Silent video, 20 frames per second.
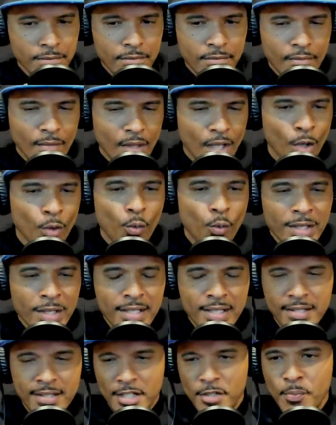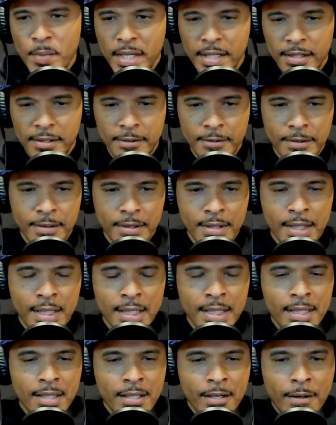What does this mean?
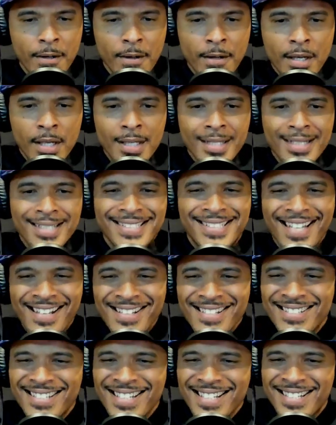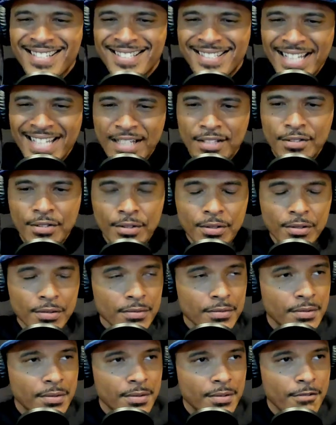Does this signal
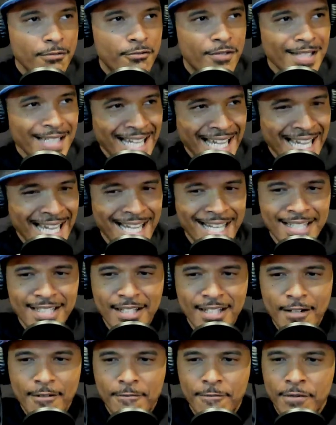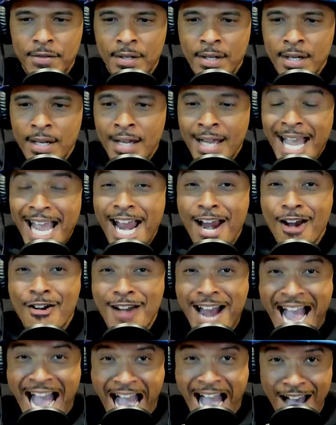the end of Air
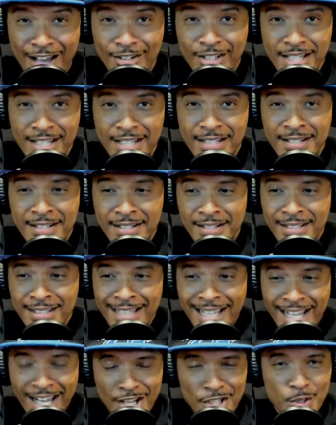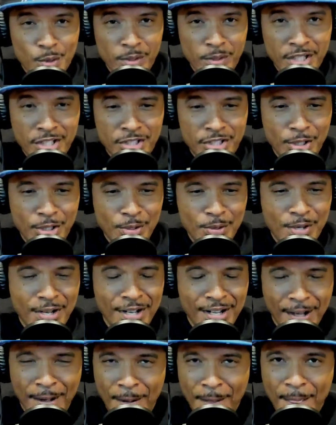Allen in 22?
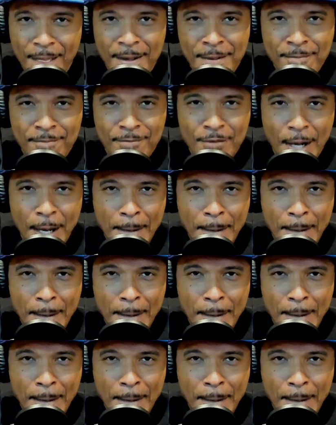Right?